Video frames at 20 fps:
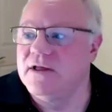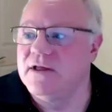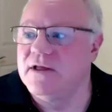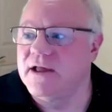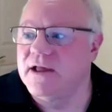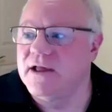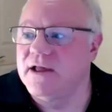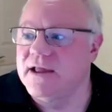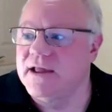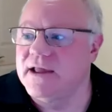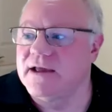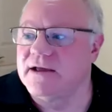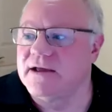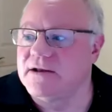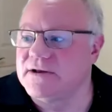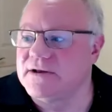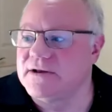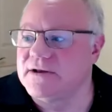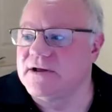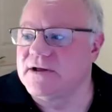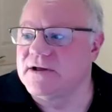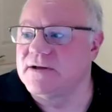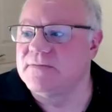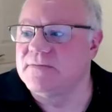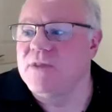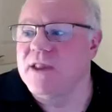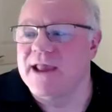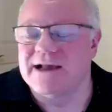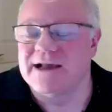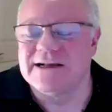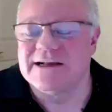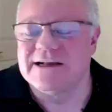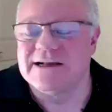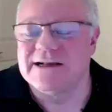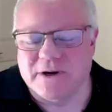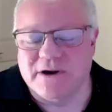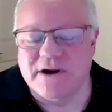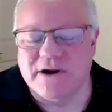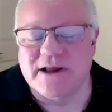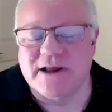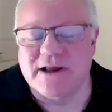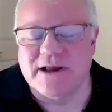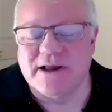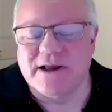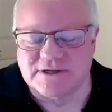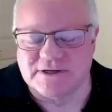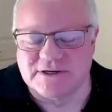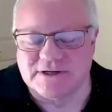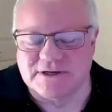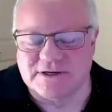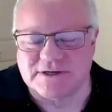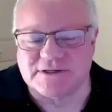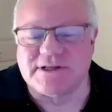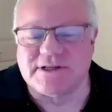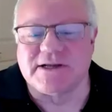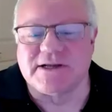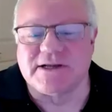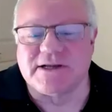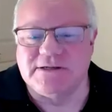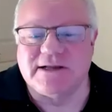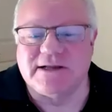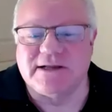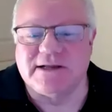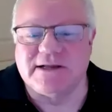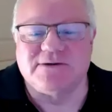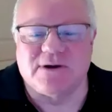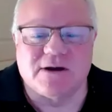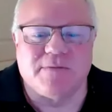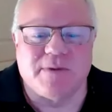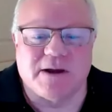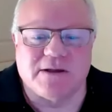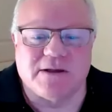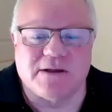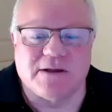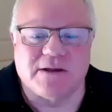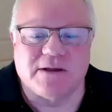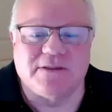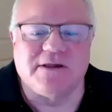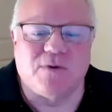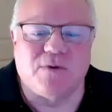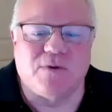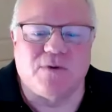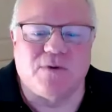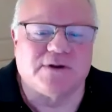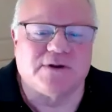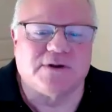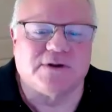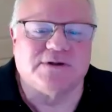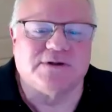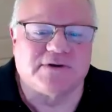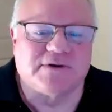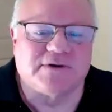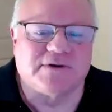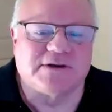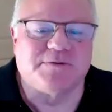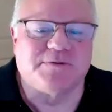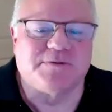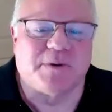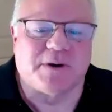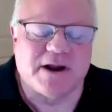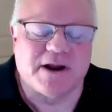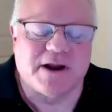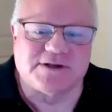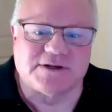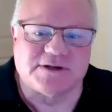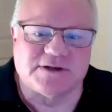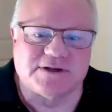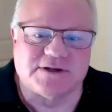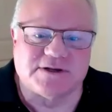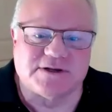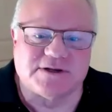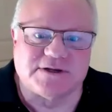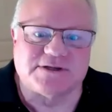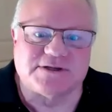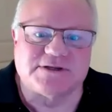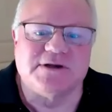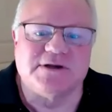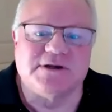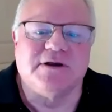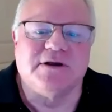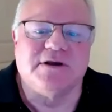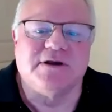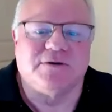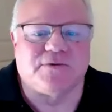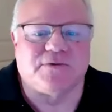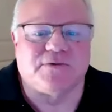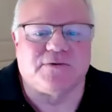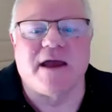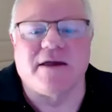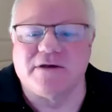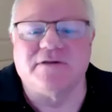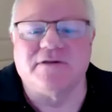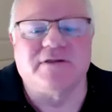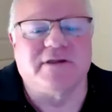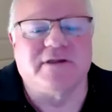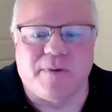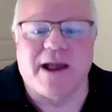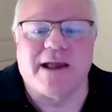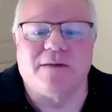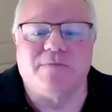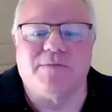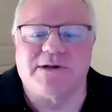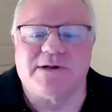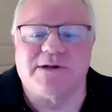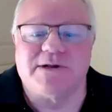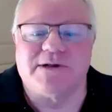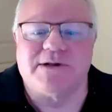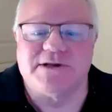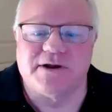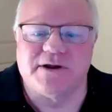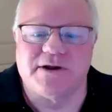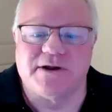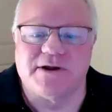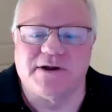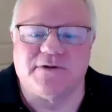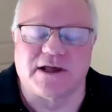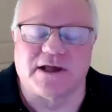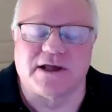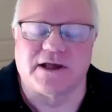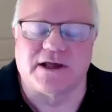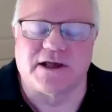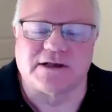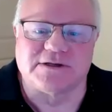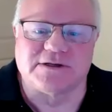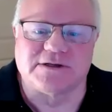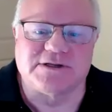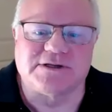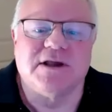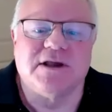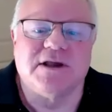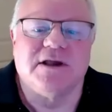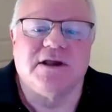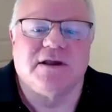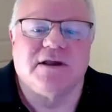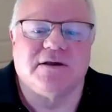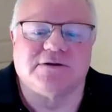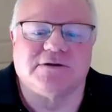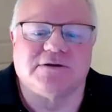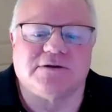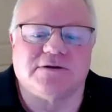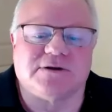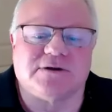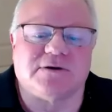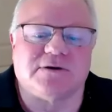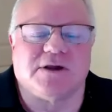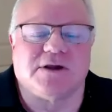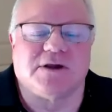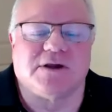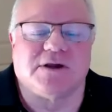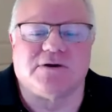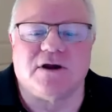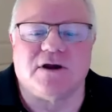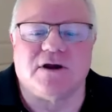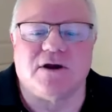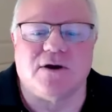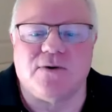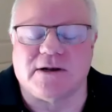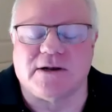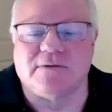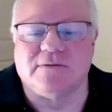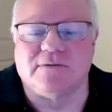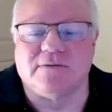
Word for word: and experiences. They talk about the importance of experiences rather than buying material things. You know, so, you know, go